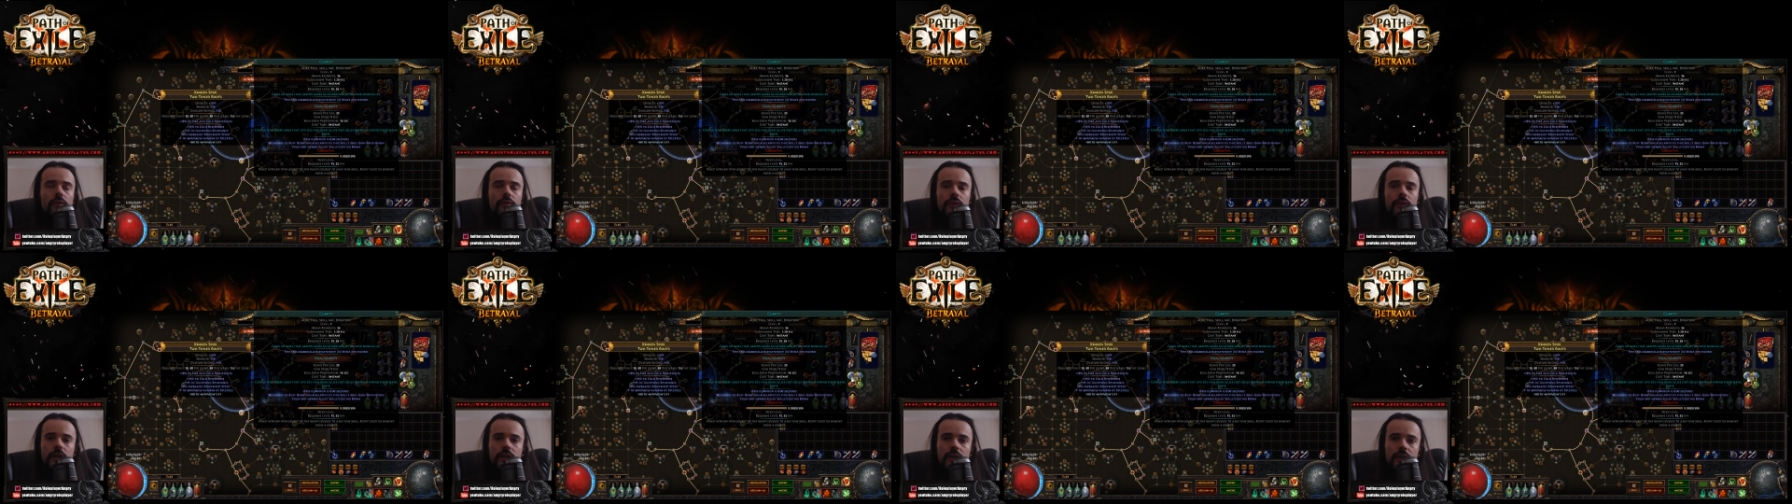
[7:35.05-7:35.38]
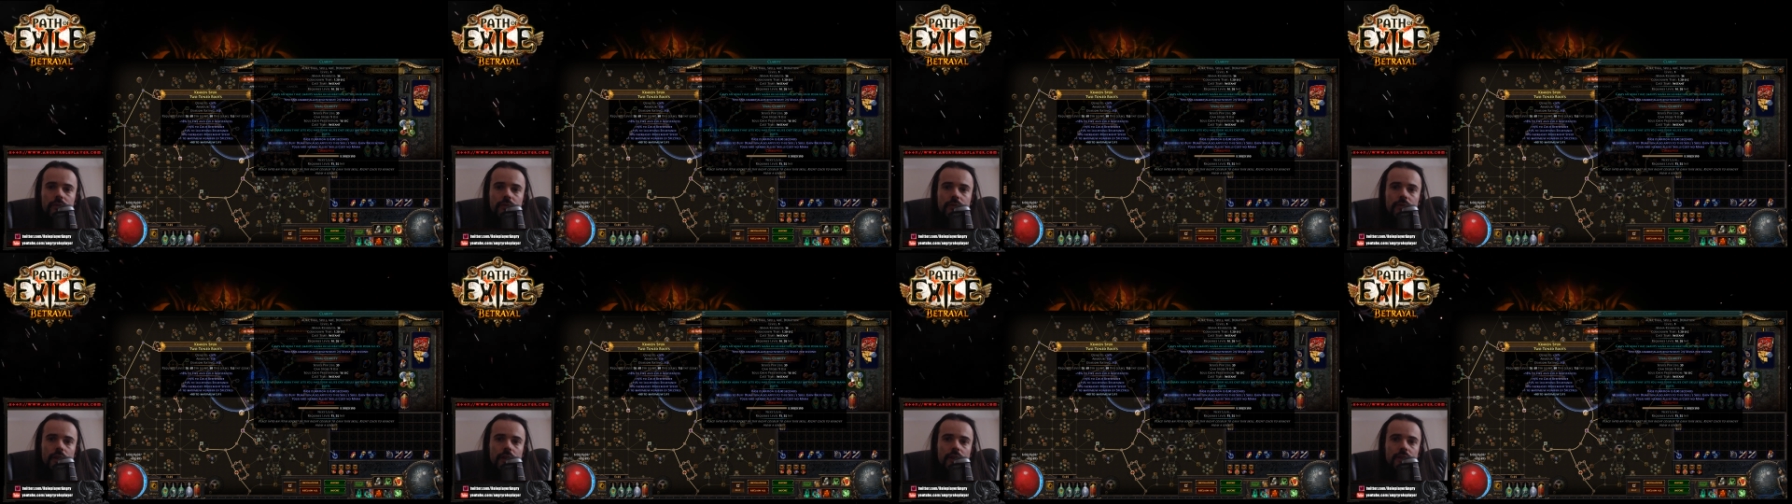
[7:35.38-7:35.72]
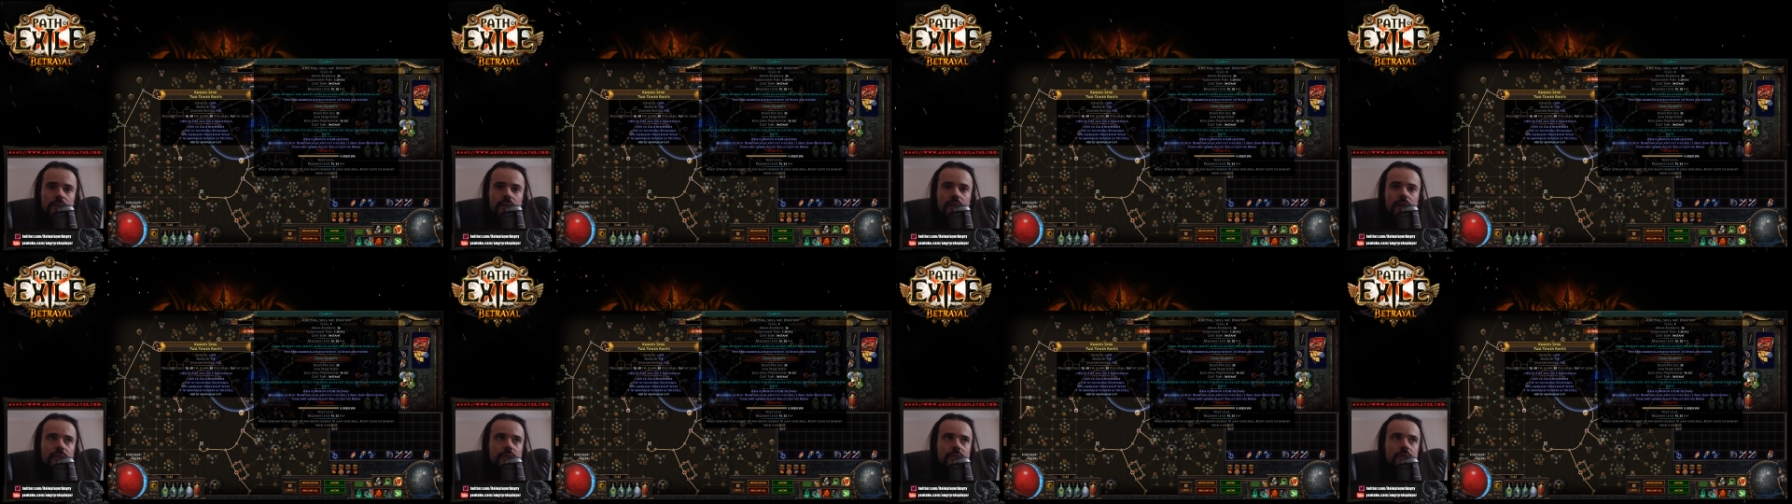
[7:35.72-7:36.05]
that affects
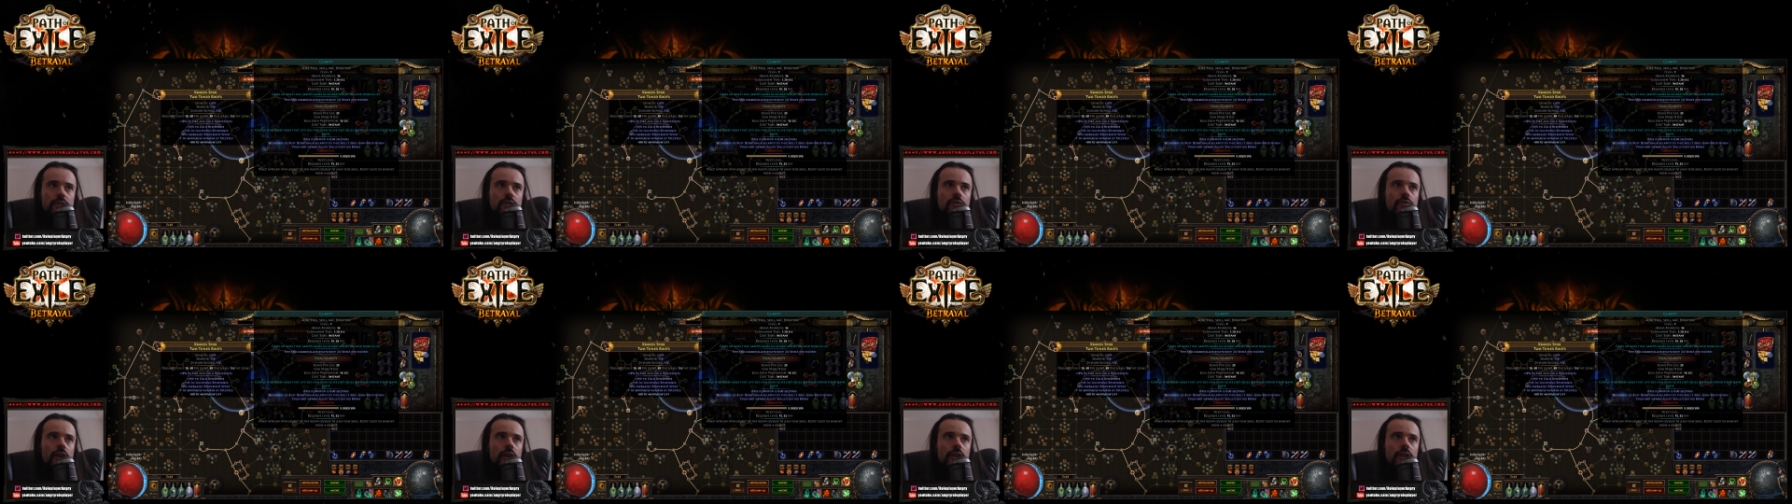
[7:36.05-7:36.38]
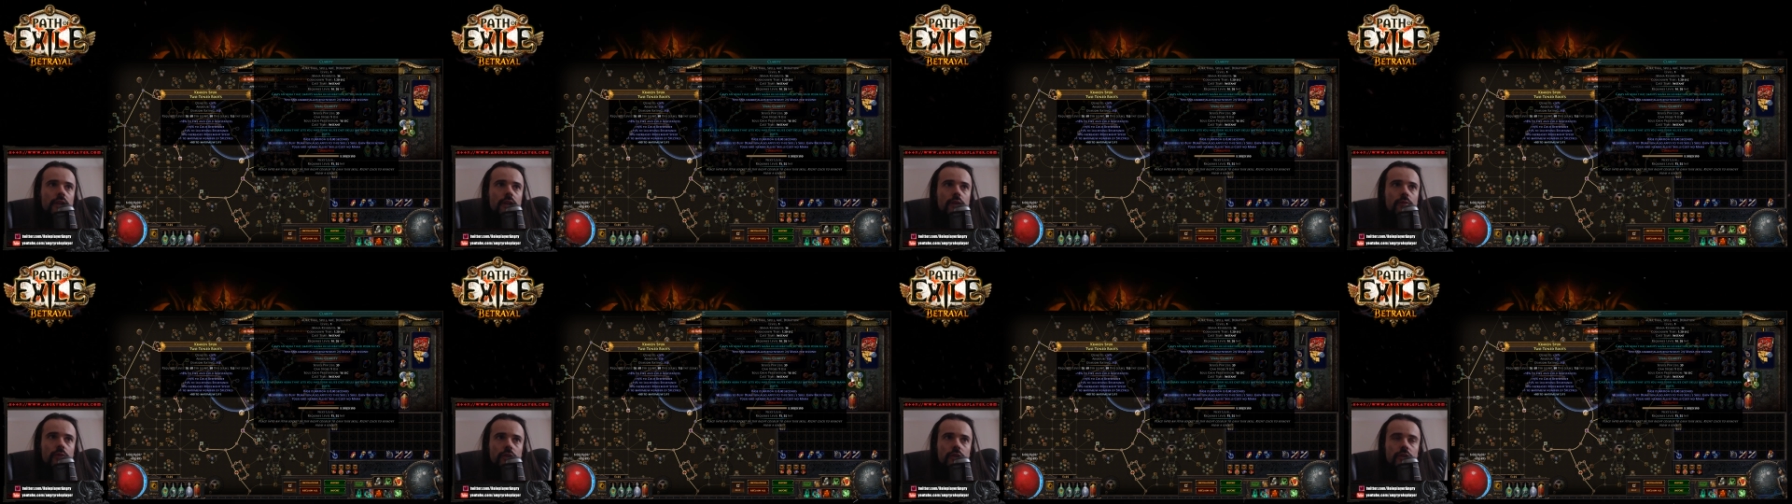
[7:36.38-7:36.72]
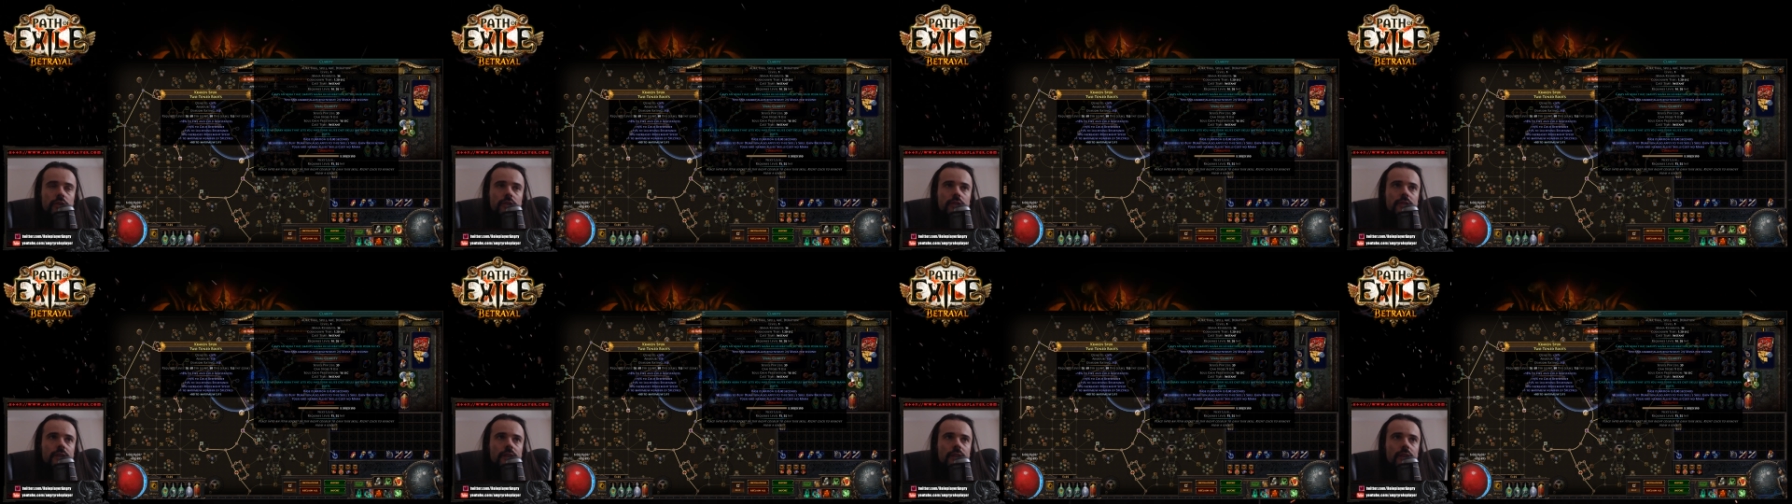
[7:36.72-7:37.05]
us directly, which
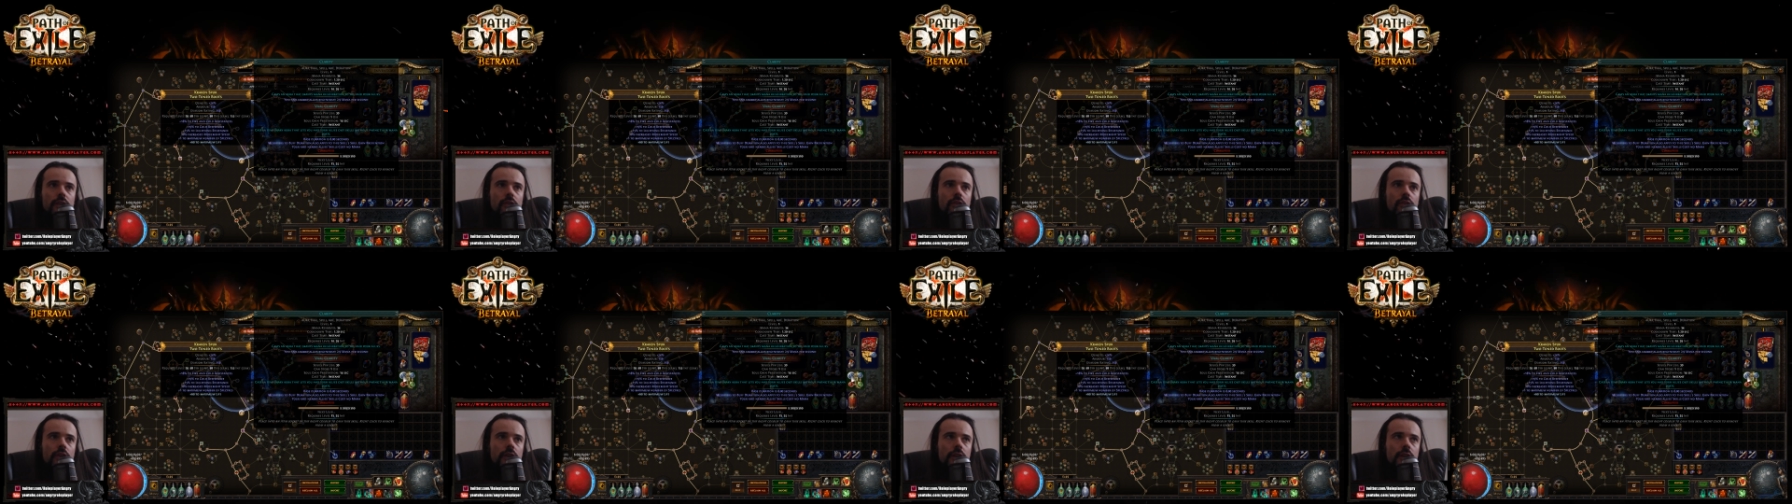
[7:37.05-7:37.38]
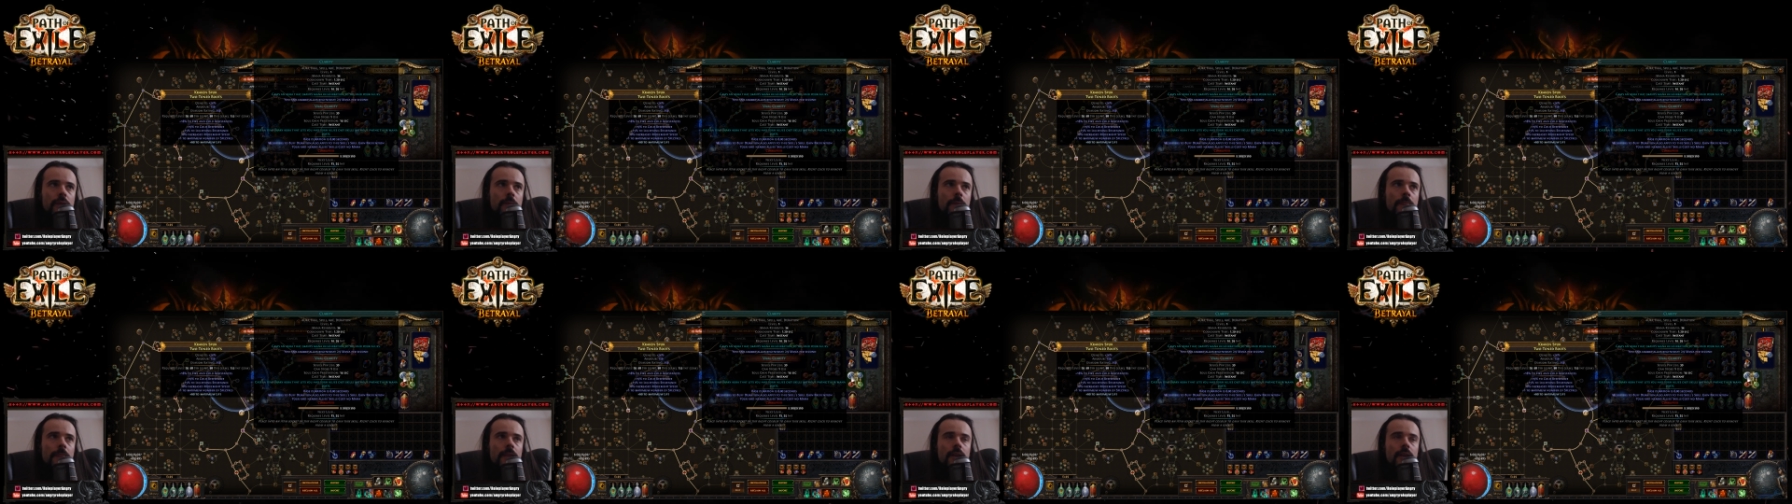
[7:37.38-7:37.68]
is clarity.